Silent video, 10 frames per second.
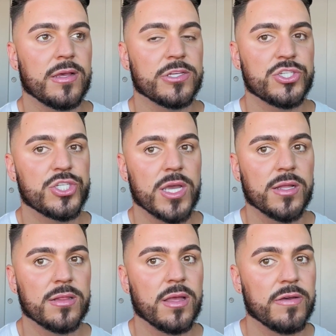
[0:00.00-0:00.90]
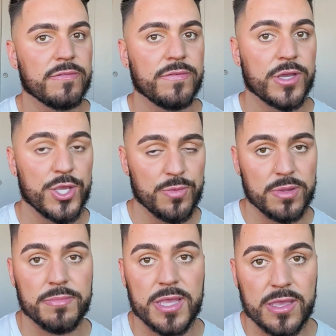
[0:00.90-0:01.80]
a shell of a
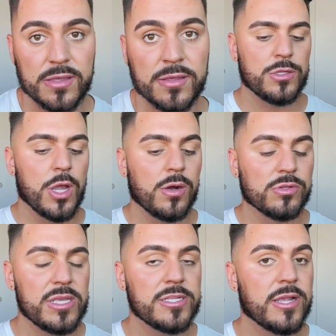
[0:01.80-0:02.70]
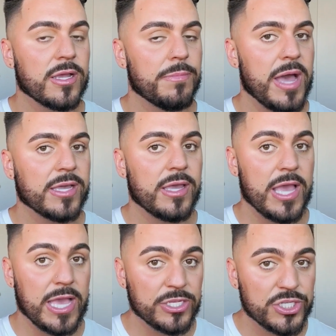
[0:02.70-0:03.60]
human being. Not only did I come back
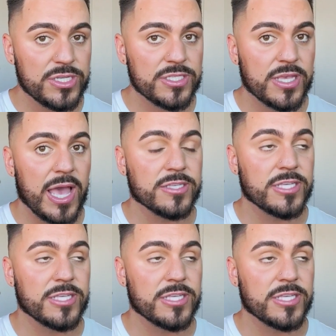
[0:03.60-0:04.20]
anxious as